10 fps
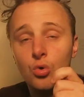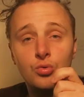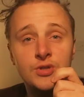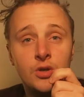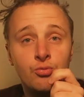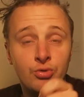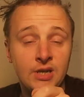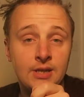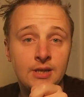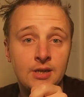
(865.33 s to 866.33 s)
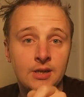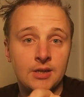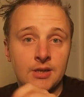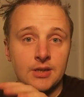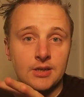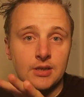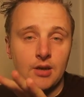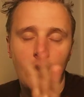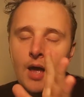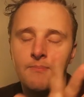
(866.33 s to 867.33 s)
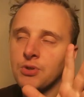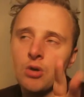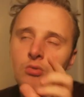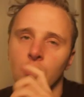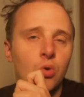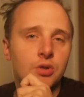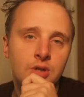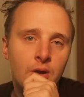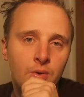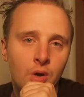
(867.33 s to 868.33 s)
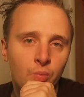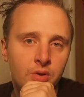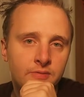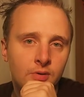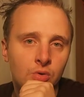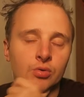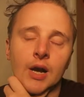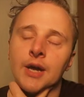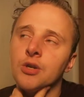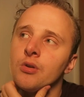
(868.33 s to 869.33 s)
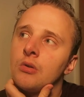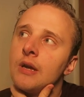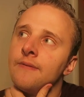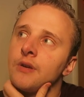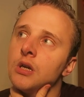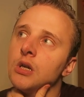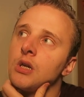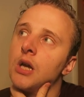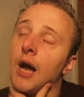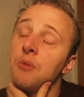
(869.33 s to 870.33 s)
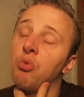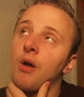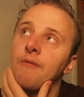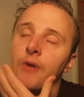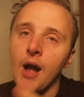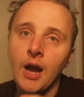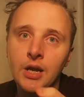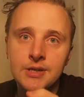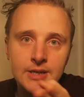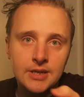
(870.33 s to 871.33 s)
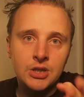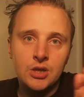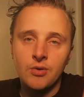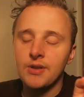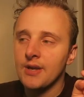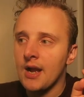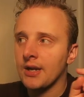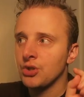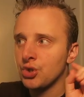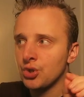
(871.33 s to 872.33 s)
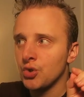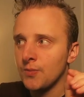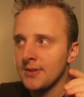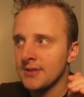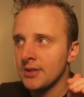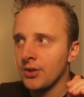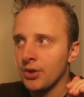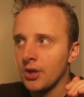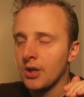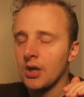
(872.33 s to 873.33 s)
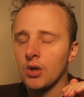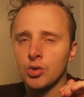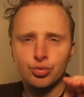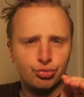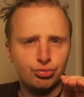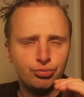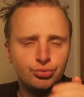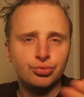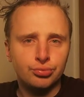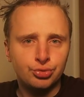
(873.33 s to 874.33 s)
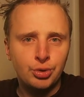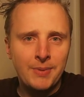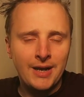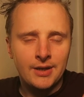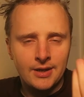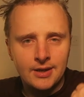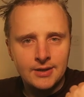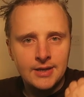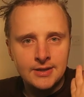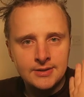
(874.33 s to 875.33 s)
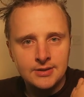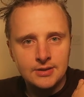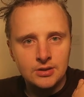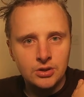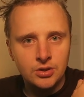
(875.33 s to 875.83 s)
Also, really, I don't know what's going on with Flora. I don't know if... The only thing I can assume is that Rebecca is...